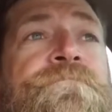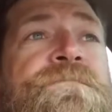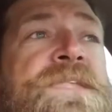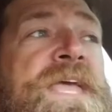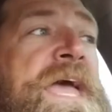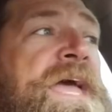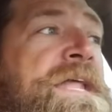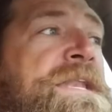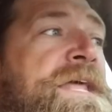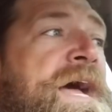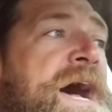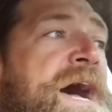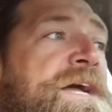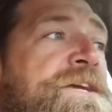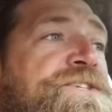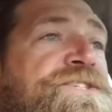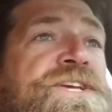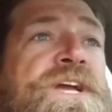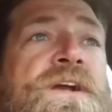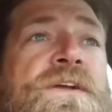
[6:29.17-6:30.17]

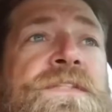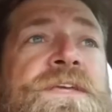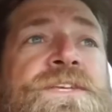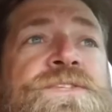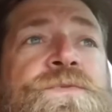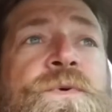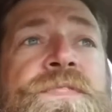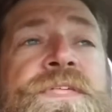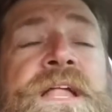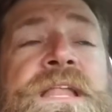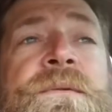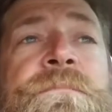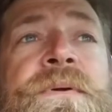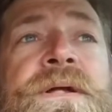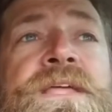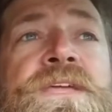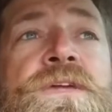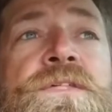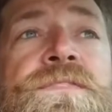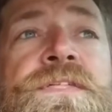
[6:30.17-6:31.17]
and share this with
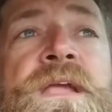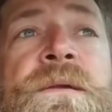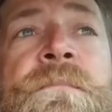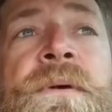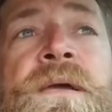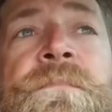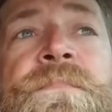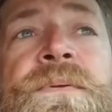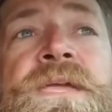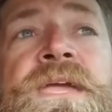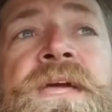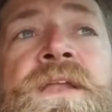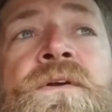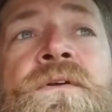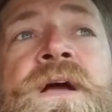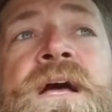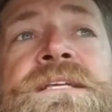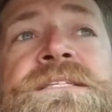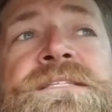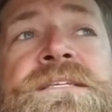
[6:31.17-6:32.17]
anybody you think might be
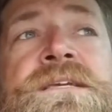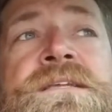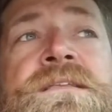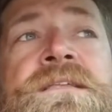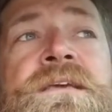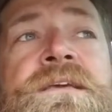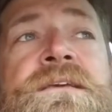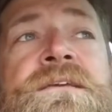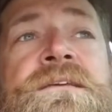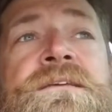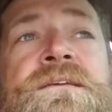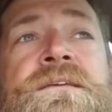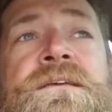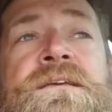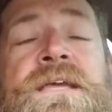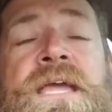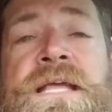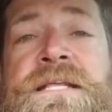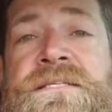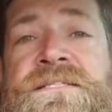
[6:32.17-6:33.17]
interested
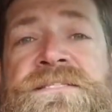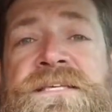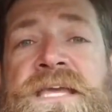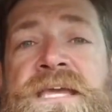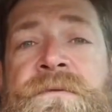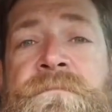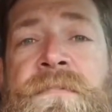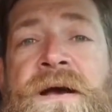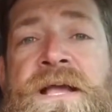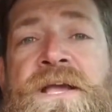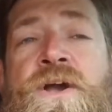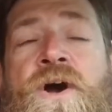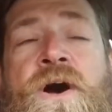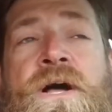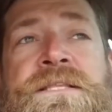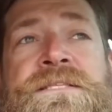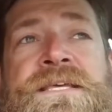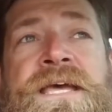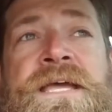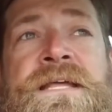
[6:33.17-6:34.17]
in seeing my
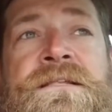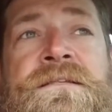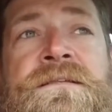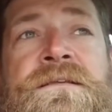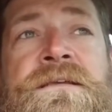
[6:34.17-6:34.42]
content.